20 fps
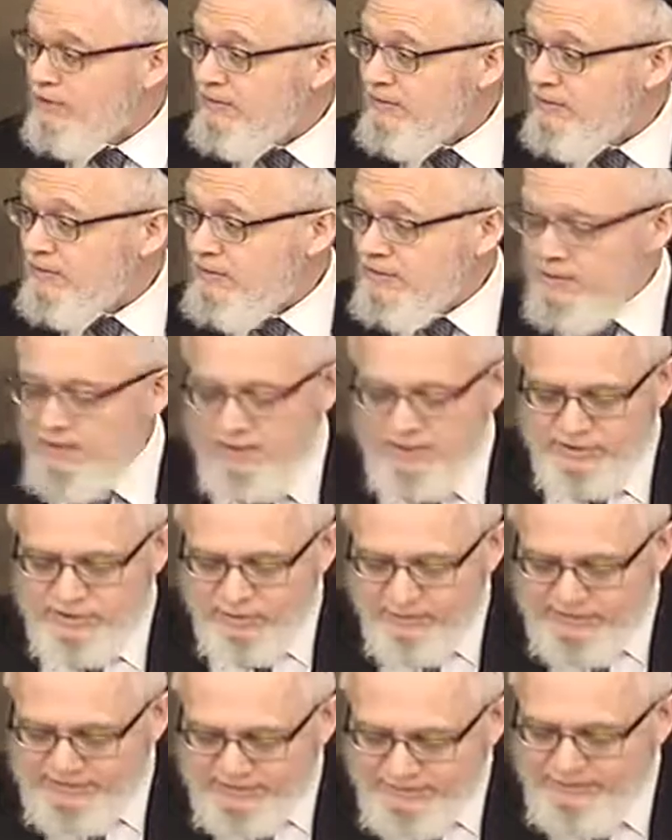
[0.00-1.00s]
Right. So
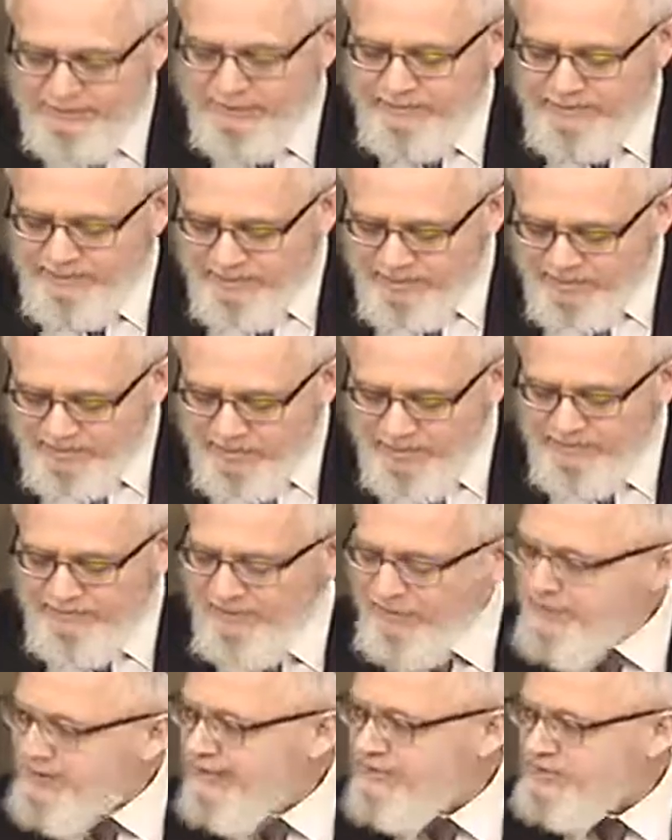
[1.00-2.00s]
we said, but, but the Gemara
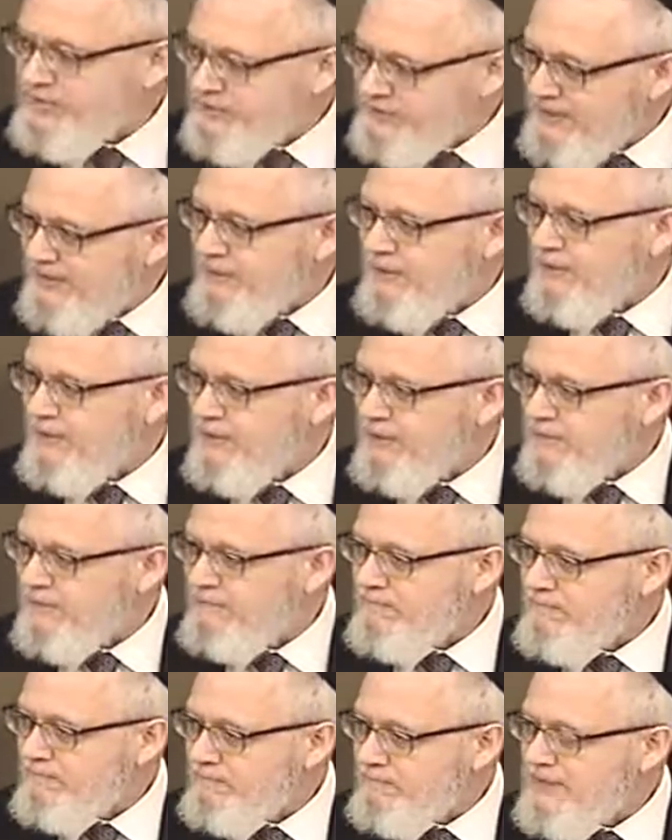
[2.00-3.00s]
Bava Kama says differently.
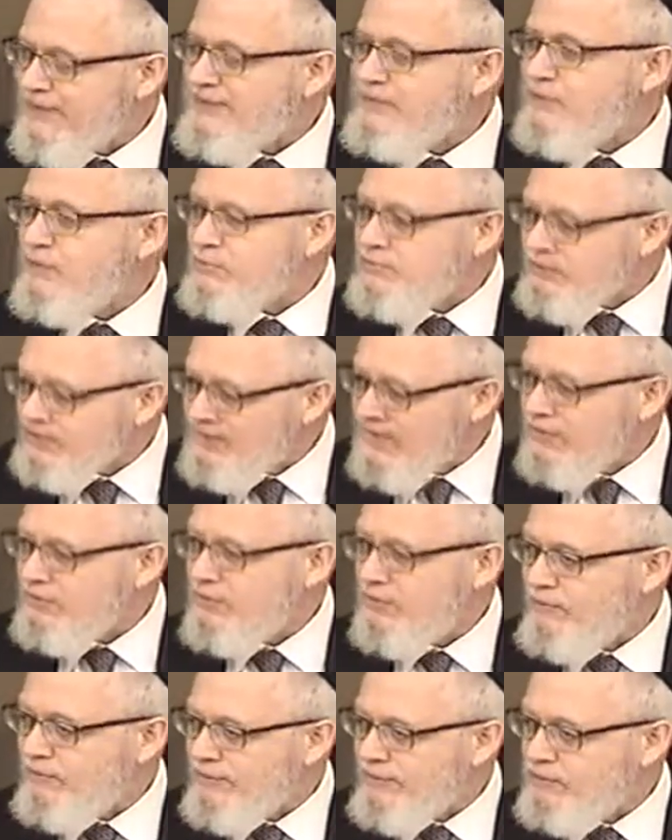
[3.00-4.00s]
That's Tosas
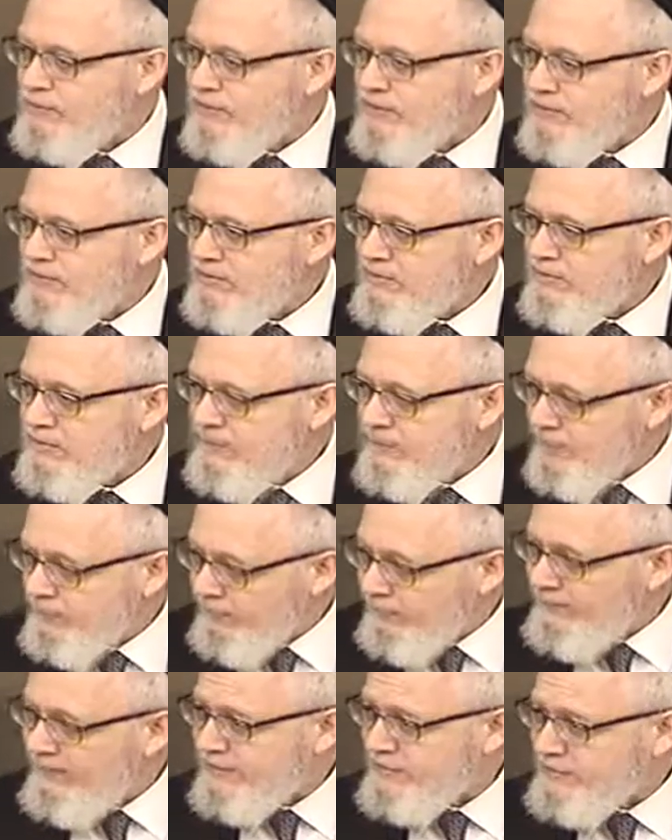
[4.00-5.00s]
Kasha and Rashi. You,
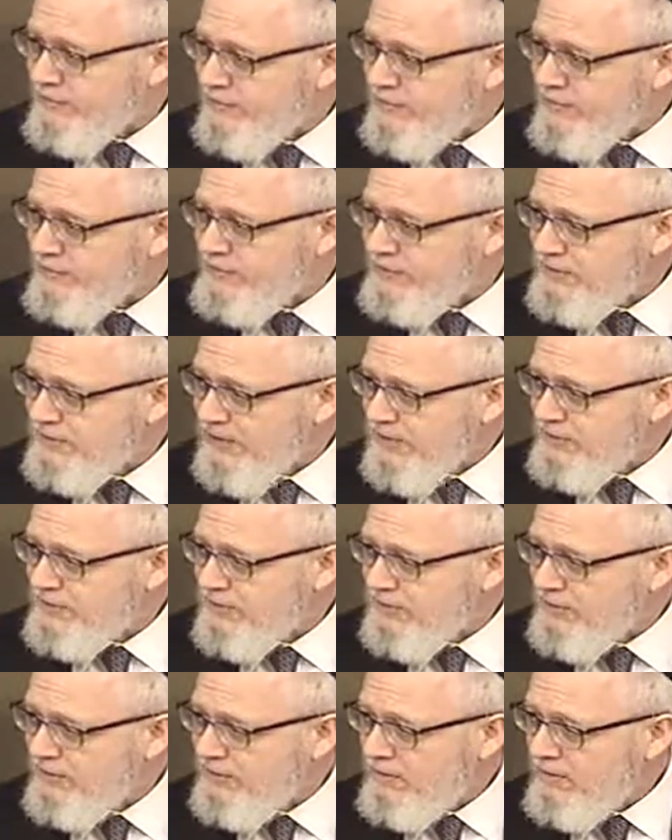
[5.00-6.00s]
you're answering Tosas Kasha.
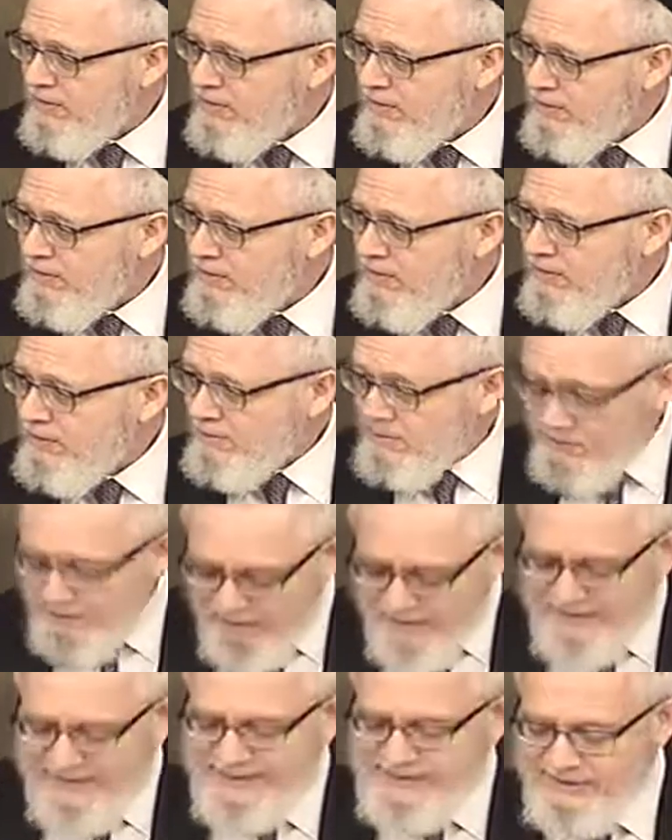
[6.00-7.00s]
No.
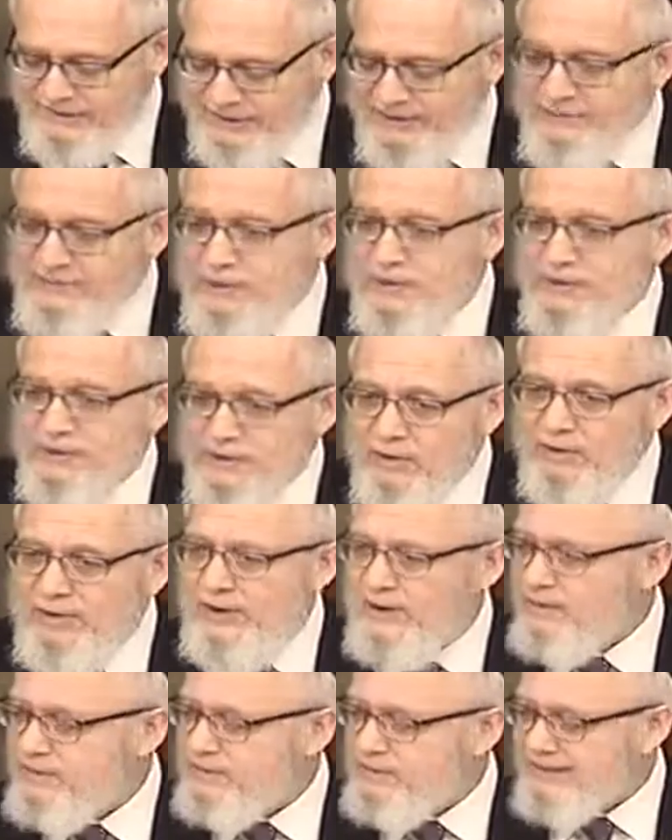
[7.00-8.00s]
Good, that's the difficult.
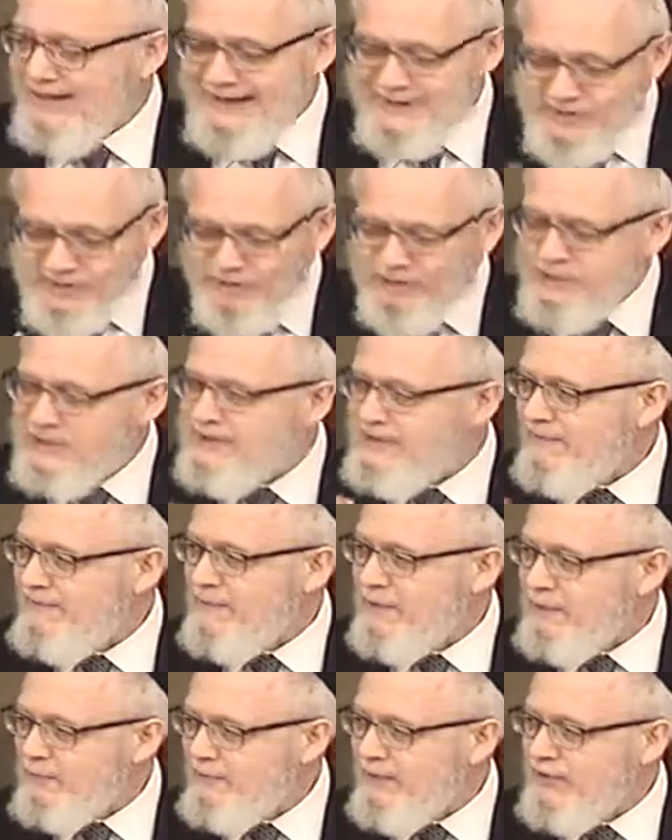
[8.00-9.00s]
Okay, so that's the
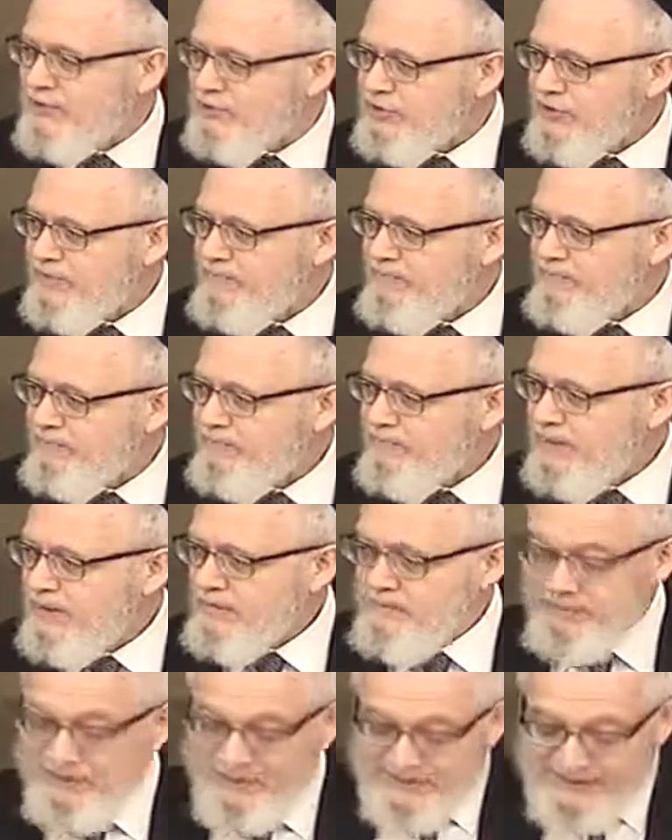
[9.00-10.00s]
difficult for Rashi.
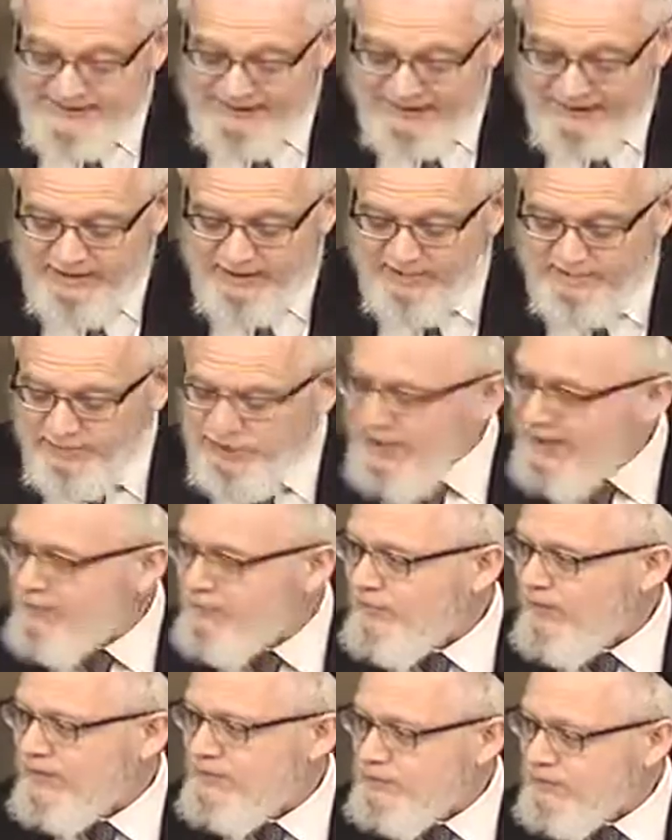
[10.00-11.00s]
But the second Pshat
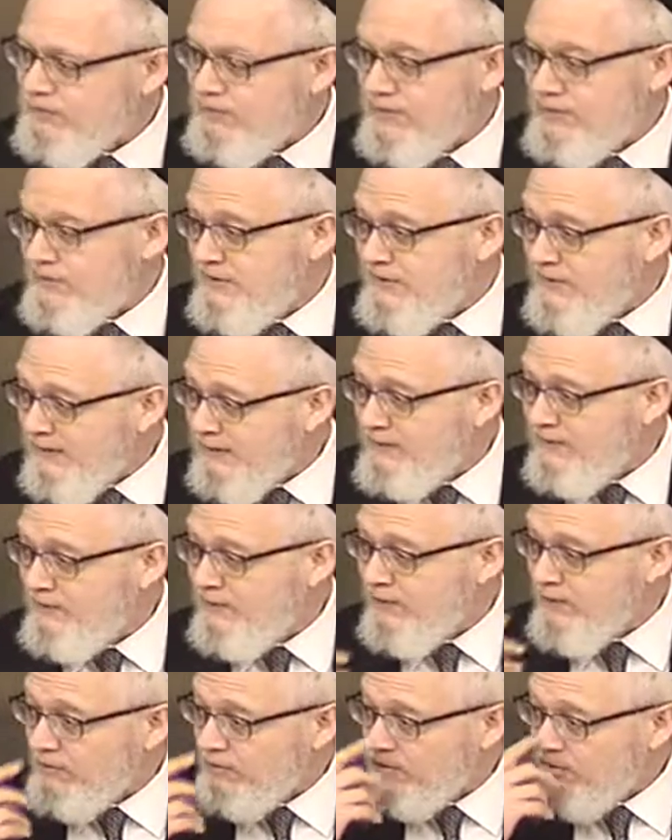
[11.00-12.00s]
Rashi says it's not
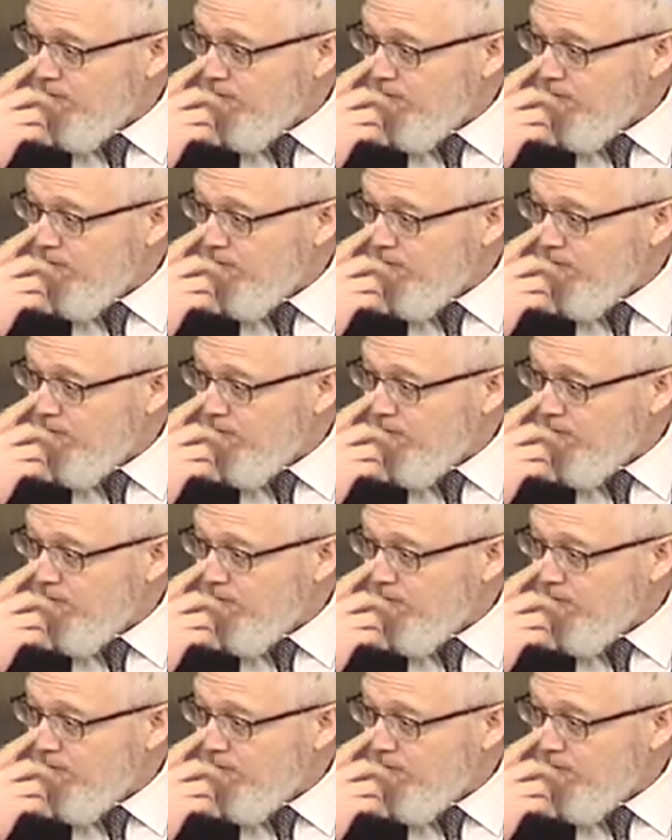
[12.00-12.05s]
difficult.